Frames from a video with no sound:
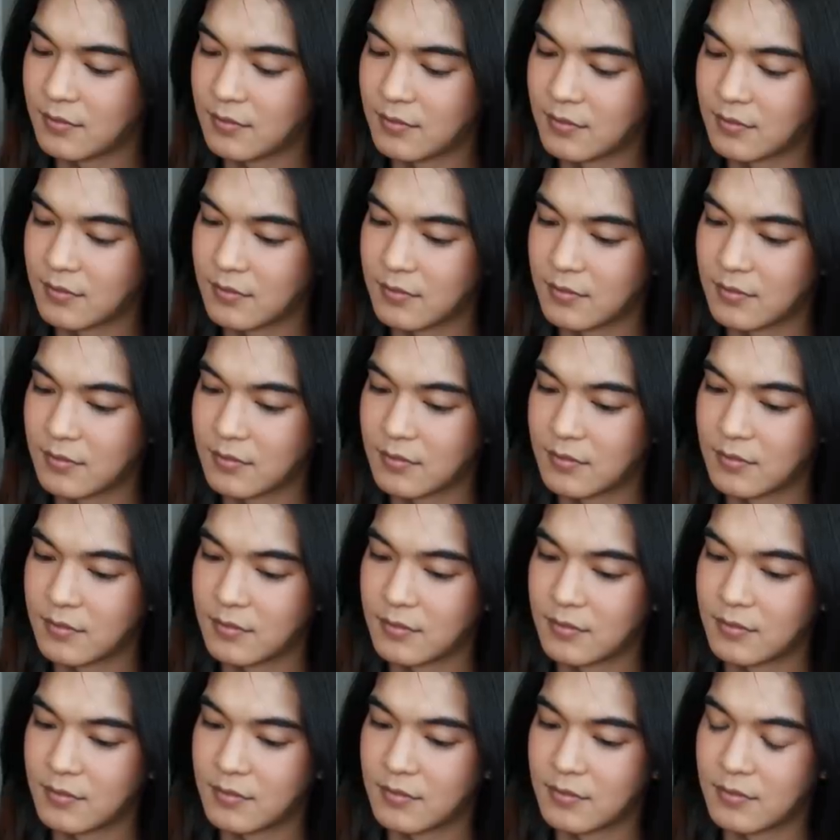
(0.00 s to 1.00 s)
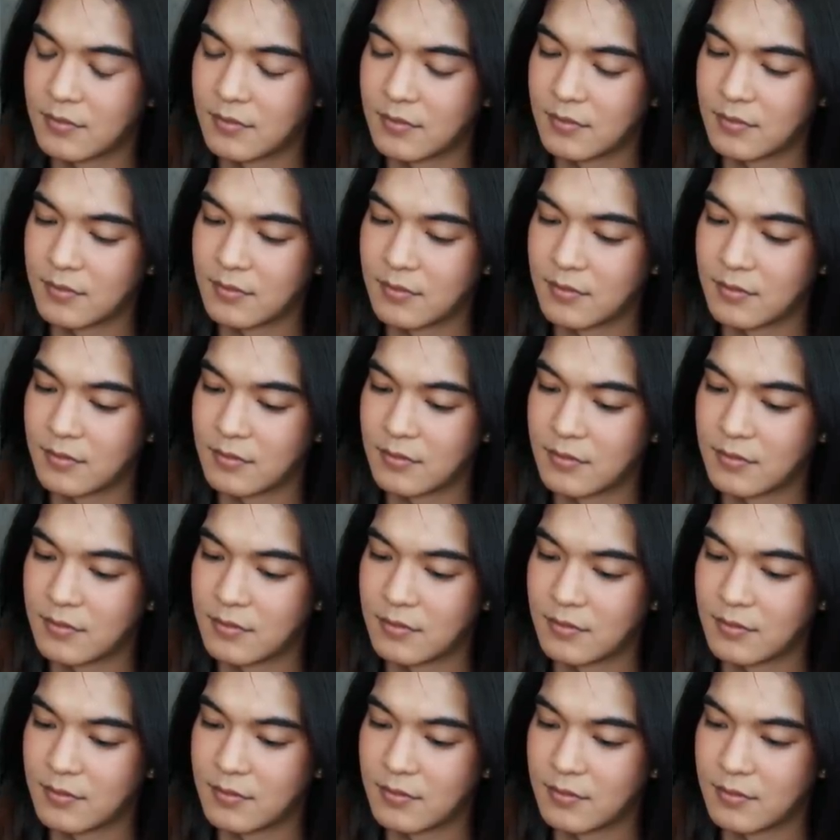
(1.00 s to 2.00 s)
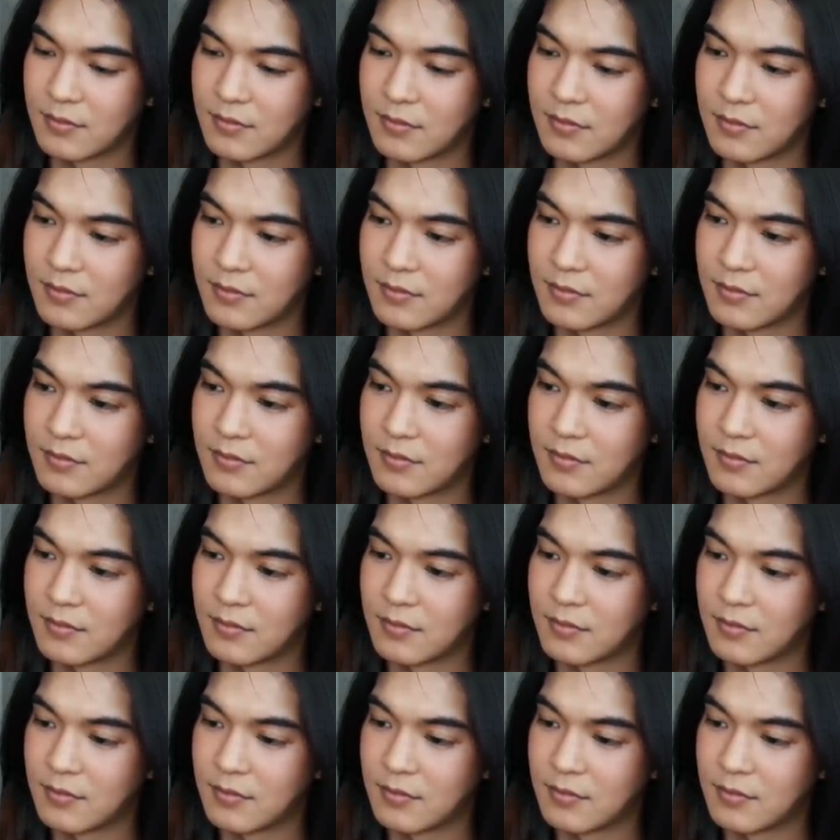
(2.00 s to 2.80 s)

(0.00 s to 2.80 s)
[no speech]